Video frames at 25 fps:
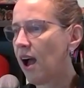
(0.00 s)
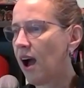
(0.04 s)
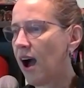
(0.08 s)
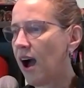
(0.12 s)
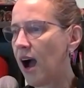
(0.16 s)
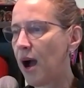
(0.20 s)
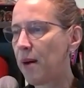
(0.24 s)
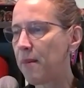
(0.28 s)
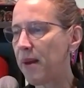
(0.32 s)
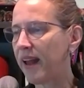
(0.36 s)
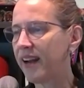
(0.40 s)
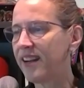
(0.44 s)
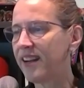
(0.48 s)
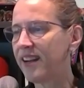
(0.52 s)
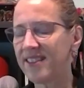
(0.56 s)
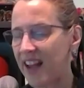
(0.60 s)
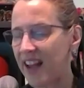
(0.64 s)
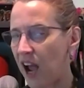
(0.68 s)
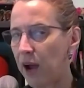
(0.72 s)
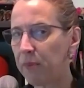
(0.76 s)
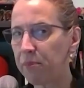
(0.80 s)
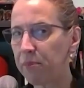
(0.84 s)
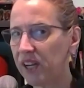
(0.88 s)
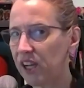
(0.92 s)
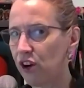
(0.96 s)
Uh, and it's
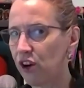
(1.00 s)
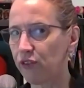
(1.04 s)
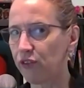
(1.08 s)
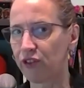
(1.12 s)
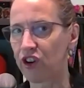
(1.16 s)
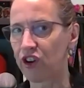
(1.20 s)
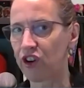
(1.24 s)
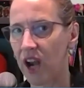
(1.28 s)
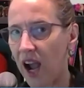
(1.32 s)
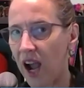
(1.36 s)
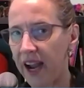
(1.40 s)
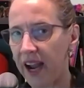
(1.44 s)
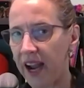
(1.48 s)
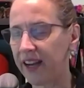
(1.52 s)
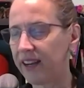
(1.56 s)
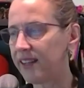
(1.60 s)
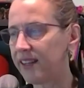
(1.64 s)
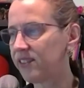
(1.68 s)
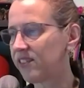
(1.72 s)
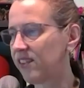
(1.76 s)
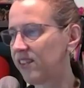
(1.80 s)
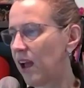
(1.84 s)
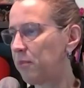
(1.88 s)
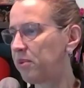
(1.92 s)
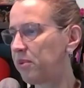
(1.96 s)
happening overnight.
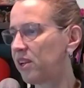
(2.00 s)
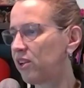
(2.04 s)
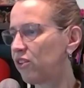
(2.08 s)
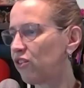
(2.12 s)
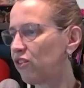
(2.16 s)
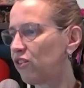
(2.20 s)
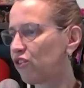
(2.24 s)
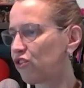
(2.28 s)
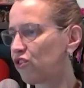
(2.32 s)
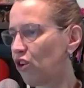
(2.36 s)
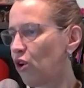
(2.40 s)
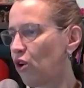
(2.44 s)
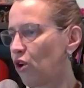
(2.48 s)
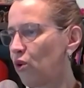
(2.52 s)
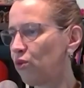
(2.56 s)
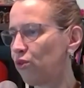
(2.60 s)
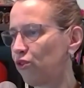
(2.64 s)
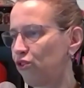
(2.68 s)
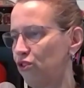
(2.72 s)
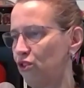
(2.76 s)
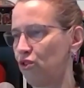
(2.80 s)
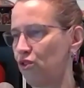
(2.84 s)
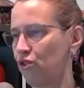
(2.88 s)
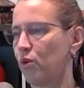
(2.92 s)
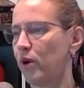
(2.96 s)
It's happening so
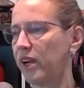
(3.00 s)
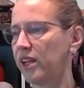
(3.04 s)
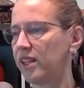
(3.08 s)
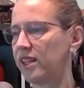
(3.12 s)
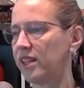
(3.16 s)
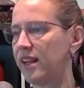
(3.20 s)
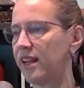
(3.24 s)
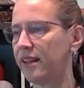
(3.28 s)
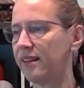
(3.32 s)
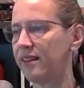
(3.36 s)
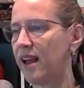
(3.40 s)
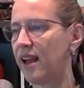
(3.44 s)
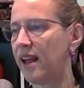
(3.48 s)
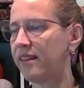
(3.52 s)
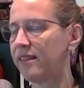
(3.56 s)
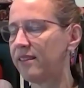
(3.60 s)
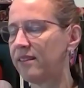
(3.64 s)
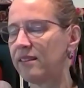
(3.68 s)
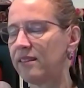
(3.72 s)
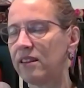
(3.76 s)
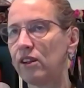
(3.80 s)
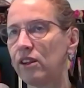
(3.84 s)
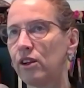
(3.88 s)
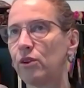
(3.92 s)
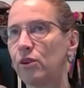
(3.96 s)
so quickly. And and
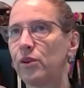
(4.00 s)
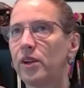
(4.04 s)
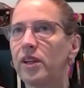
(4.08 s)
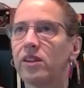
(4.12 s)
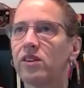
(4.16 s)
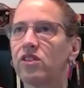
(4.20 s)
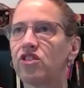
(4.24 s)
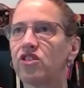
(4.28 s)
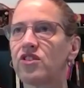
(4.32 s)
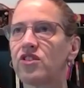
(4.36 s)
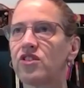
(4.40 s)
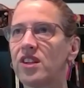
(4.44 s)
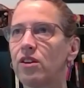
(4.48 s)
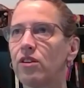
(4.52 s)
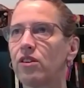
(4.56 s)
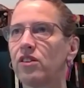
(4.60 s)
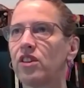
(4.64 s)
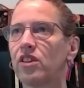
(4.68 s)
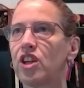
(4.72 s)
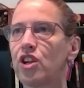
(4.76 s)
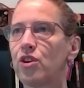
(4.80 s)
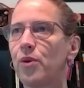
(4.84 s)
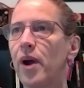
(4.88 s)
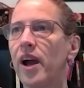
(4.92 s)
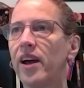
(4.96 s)
you know just here in
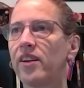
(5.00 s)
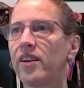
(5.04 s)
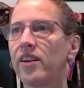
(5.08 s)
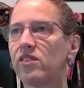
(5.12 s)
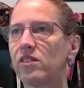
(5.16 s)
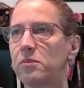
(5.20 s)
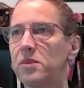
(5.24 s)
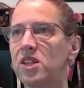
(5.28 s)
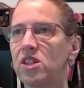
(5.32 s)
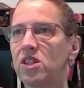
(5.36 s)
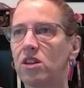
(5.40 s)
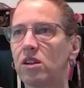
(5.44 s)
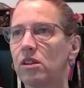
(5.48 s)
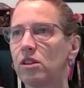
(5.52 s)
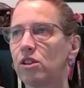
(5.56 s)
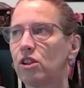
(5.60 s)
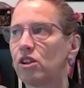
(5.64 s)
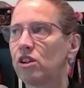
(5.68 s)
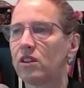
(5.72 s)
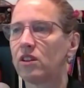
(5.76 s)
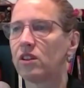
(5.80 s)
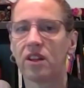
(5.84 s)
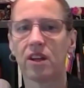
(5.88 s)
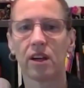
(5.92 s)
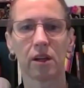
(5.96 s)
the U.S., I mean, look
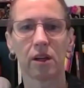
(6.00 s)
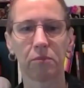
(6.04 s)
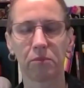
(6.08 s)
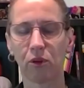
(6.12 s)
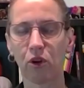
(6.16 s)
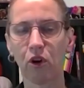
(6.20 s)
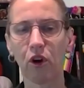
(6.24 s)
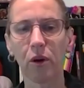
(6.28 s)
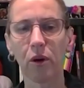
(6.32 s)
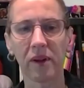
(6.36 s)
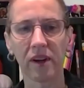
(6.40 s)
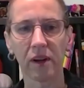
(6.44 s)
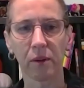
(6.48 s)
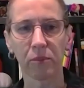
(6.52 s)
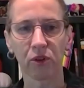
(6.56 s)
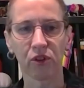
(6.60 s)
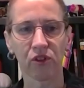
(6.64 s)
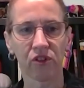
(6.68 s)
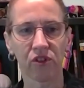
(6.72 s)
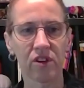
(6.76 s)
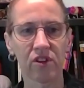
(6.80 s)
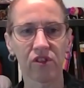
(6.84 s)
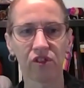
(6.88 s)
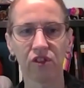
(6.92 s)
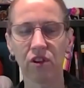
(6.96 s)
at the unemployment numbers.
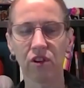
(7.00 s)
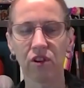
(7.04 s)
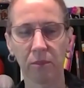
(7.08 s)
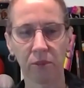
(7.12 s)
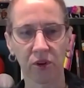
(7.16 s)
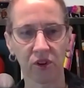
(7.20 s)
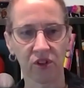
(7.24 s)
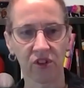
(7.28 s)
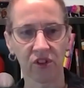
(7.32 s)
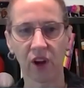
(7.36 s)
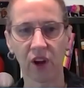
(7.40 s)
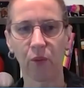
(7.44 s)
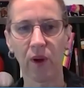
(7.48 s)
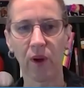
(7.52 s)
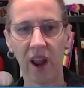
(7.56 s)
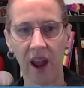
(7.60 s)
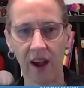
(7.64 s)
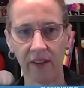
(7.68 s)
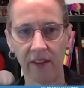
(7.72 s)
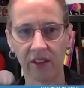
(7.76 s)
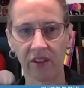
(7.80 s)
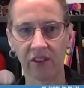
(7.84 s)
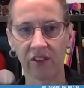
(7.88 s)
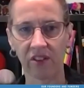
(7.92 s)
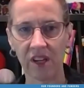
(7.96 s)
These are numbers like we
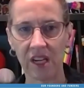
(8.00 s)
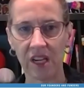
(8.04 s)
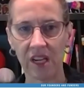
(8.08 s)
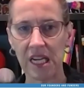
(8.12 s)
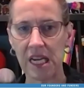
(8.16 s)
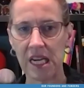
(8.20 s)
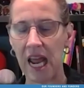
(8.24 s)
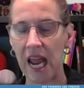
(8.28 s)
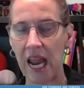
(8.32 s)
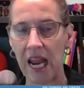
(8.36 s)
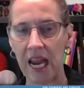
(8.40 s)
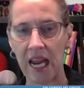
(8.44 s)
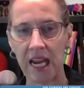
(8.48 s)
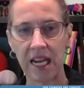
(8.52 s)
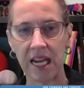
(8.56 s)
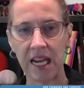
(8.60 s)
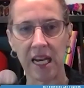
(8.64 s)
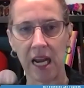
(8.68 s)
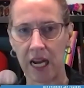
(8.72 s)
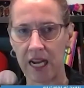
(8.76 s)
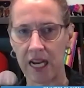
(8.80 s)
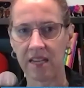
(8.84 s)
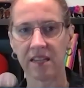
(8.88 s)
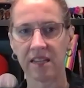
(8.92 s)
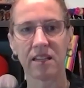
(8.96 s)
haven't seen in 80,
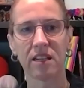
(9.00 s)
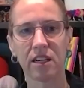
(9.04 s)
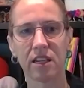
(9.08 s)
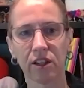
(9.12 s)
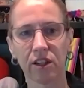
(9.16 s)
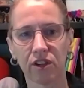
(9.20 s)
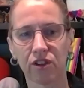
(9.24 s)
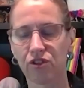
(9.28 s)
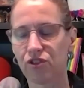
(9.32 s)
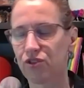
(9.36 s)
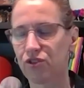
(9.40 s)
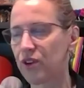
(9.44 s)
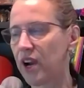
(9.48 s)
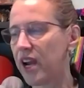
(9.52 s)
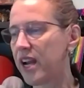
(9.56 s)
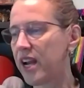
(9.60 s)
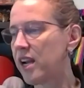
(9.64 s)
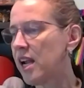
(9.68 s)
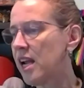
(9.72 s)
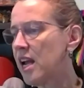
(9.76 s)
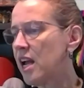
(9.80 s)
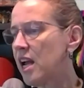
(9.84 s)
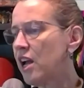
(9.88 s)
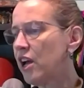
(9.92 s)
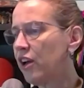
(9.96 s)
90 years, right?
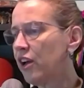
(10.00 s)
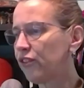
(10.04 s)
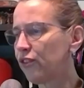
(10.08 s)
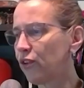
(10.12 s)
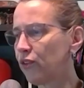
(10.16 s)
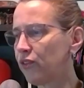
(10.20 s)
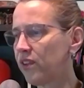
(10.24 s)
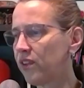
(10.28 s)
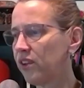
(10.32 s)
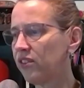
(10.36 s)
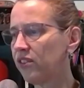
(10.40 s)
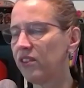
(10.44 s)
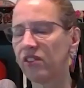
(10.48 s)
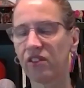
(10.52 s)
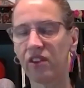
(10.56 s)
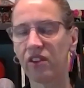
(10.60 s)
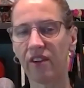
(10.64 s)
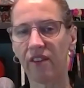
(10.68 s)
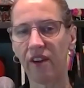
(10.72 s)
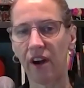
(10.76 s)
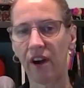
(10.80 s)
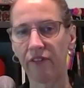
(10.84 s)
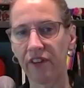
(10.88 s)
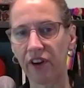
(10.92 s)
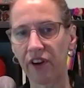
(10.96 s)
So this is
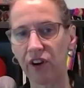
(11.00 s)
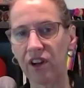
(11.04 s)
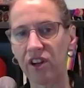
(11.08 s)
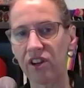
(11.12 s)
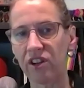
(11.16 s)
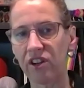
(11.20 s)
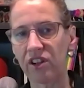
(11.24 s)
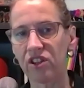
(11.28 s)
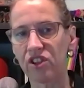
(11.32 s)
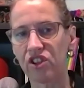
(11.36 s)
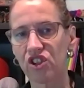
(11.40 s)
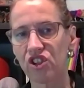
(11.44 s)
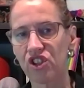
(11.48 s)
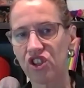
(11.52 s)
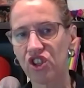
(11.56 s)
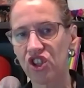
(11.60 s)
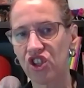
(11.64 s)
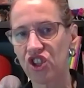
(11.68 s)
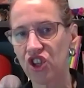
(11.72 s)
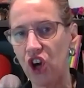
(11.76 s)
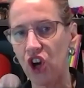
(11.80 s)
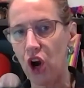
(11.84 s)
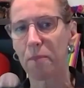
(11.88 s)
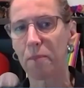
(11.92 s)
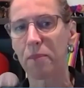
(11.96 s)
a very
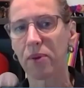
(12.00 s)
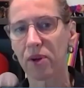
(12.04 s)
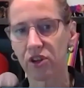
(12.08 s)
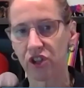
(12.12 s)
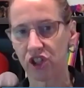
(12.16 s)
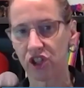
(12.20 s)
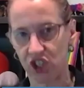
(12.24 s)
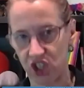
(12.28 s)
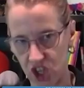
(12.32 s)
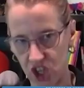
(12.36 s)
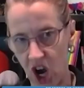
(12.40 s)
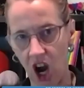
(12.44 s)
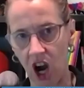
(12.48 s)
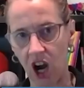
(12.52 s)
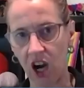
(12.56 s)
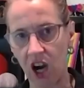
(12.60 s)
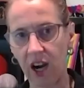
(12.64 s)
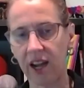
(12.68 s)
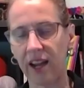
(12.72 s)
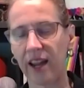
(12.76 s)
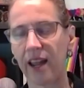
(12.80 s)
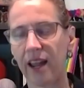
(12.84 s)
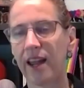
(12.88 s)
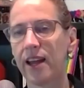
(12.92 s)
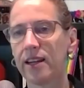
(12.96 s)
sharp shock
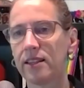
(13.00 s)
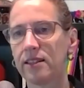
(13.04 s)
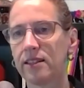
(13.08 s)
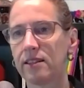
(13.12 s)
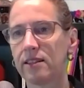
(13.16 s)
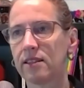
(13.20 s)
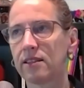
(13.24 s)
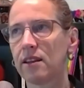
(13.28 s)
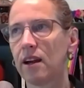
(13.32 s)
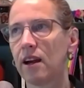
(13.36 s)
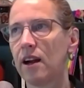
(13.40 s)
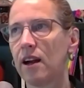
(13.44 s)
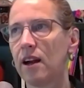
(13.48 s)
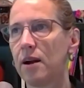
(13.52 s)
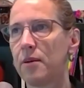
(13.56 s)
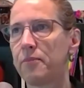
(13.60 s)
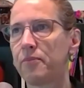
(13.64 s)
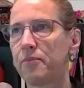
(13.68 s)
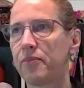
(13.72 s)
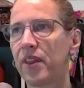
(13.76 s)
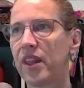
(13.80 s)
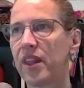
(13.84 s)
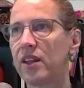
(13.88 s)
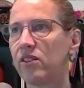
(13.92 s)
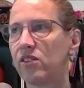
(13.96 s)
and
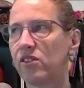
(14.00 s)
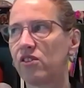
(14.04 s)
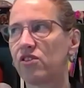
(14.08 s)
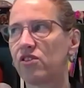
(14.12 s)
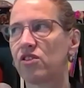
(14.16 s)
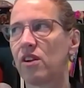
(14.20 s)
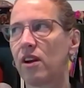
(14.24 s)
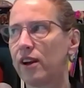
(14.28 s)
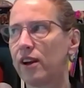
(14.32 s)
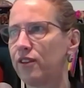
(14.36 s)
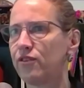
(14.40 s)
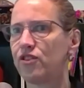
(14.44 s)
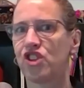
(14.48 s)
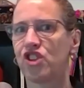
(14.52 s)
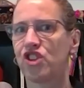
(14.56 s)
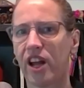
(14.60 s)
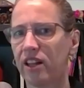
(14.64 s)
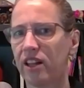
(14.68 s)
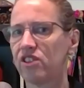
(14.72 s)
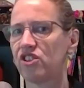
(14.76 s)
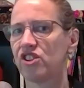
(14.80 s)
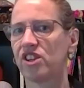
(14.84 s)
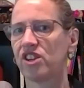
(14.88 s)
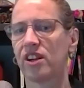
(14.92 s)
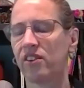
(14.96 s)
um, is kind of
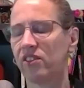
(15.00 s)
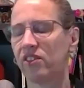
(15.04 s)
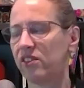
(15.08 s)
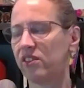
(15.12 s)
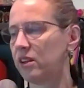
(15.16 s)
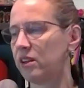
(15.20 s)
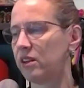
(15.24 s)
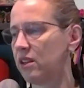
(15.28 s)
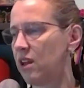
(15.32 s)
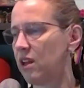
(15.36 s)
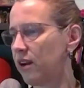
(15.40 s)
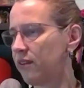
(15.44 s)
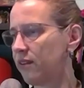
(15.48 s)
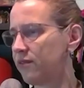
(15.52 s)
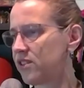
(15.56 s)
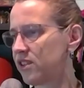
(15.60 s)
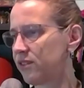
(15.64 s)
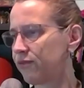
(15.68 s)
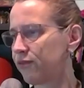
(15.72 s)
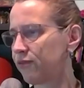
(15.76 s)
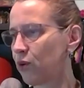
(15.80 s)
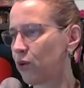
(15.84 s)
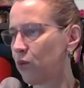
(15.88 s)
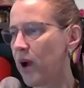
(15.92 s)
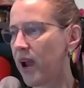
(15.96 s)
challenging us in a lot of
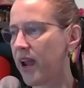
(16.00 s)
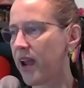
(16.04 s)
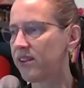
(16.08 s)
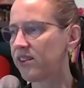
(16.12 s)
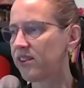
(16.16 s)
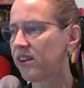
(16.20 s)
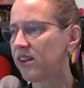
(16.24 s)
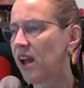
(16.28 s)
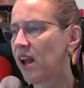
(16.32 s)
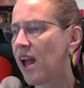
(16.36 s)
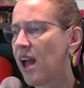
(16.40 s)
different ways.